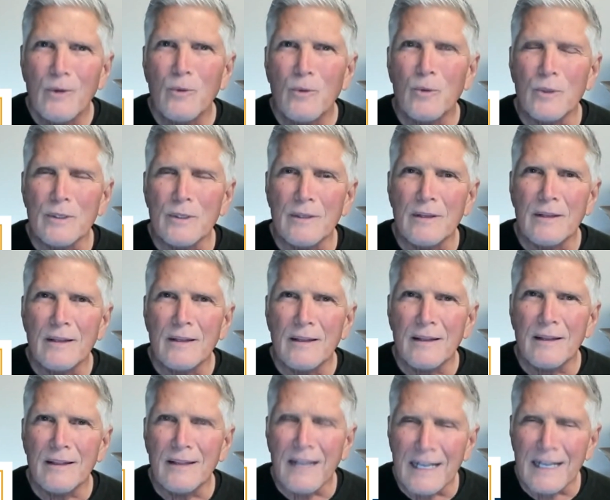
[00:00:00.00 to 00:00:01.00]
with
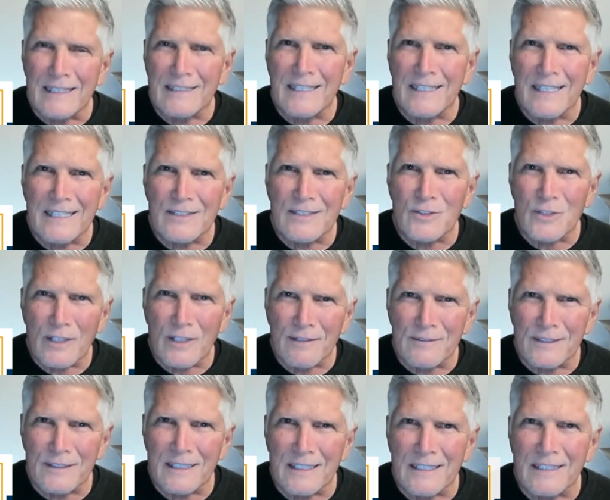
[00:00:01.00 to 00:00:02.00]

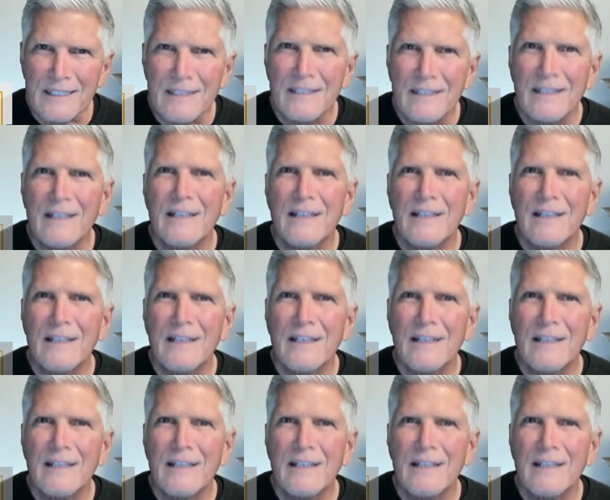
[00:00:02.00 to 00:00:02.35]
1970